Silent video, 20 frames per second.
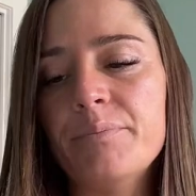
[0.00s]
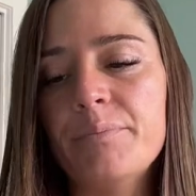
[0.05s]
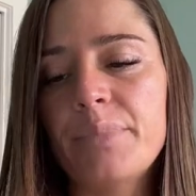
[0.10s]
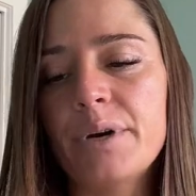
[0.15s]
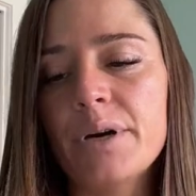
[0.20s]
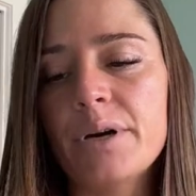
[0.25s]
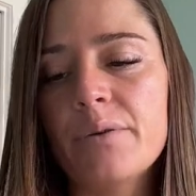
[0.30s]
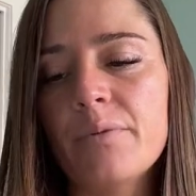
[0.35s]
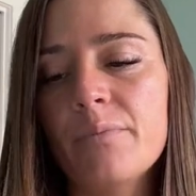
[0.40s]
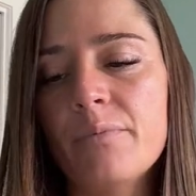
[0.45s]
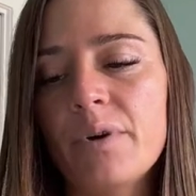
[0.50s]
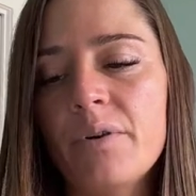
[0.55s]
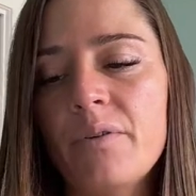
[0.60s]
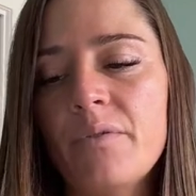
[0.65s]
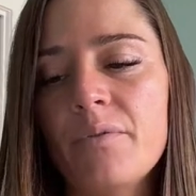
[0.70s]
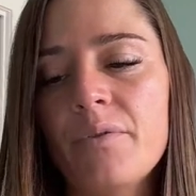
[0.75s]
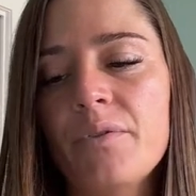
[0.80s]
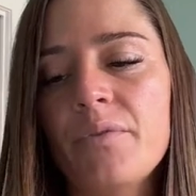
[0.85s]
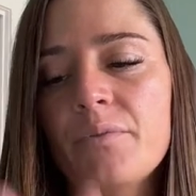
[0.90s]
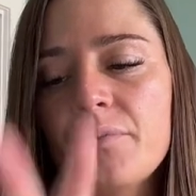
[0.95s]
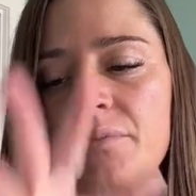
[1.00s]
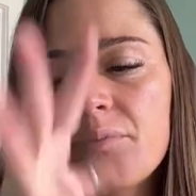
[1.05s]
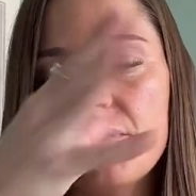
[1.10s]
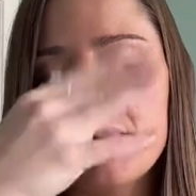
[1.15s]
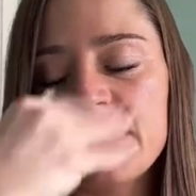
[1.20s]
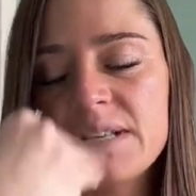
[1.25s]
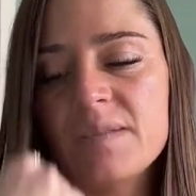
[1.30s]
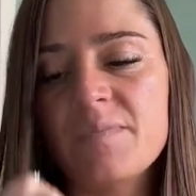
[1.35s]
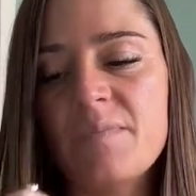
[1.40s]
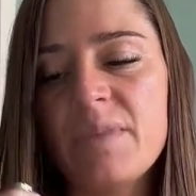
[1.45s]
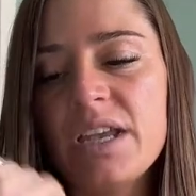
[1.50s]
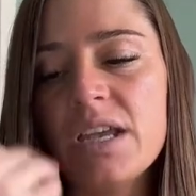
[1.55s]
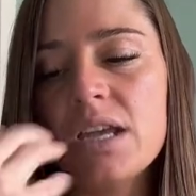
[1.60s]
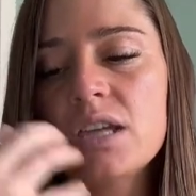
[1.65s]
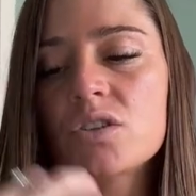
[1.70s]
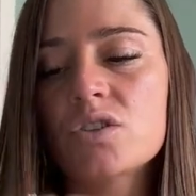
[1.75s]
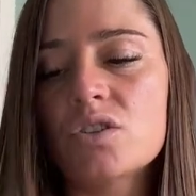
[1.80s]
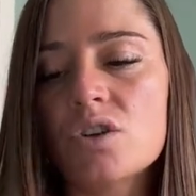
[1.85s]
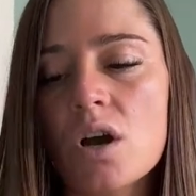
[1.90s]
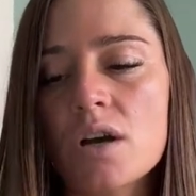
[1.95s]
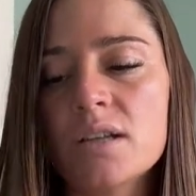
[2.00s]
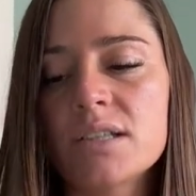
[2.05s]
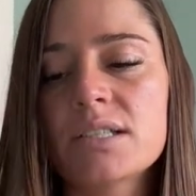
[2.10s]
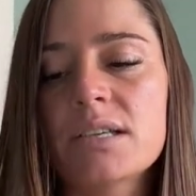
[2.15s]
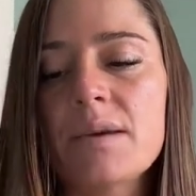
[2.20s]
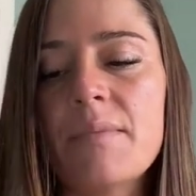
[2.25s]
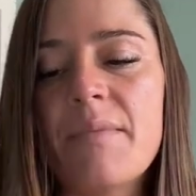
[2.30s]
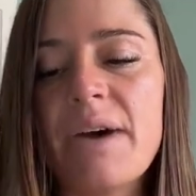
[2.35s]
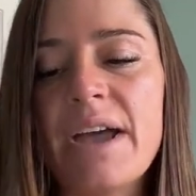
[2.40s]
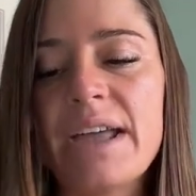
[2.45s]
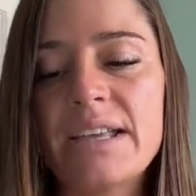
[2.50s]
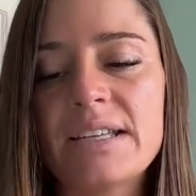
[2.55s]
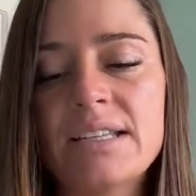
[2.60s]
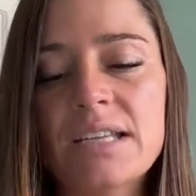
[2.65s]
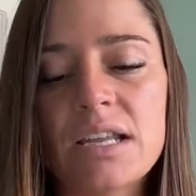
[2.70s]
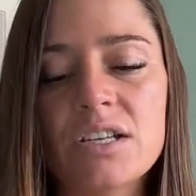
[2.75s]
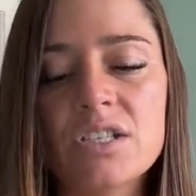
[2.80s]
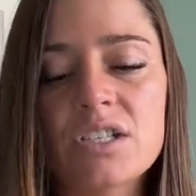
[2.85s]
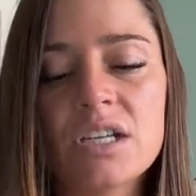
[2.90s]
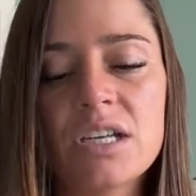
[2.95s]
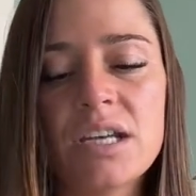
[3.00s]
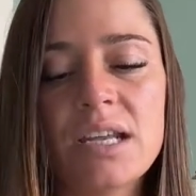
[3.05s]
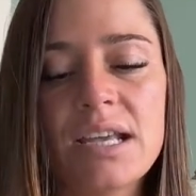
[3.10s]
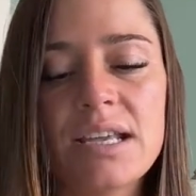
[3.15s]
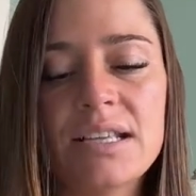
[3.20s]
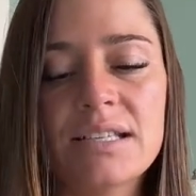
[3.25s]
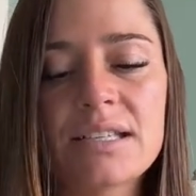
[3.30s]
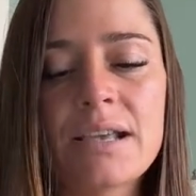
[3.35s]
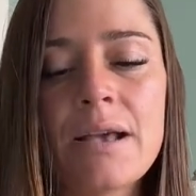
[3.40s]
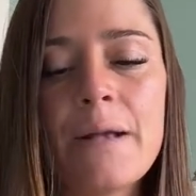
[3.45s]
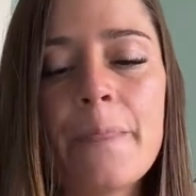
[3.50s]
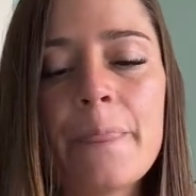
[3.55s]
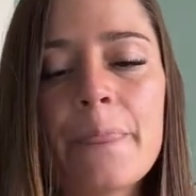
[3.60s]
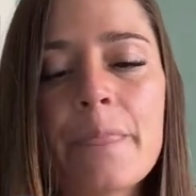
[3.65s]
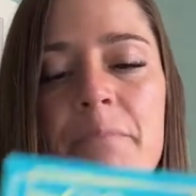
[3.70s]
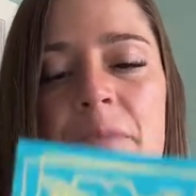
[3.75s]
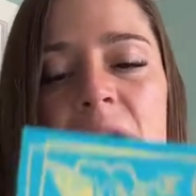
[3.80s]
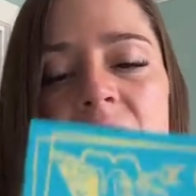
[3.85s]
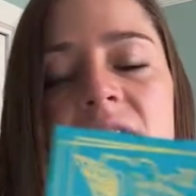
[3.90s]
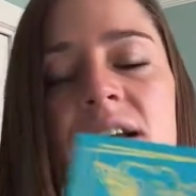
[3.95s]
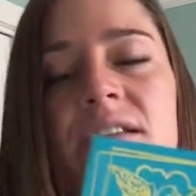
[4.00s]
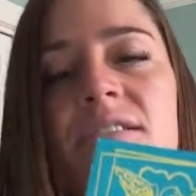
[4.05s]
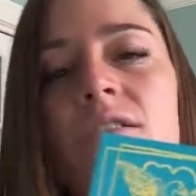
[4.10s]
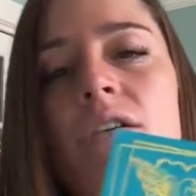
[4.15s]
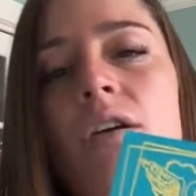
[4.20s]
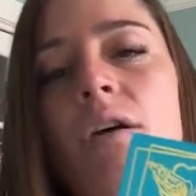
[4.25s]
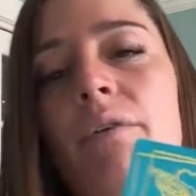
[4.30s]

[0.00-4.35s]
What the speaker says: But what is being drawn to my attention is my eyes are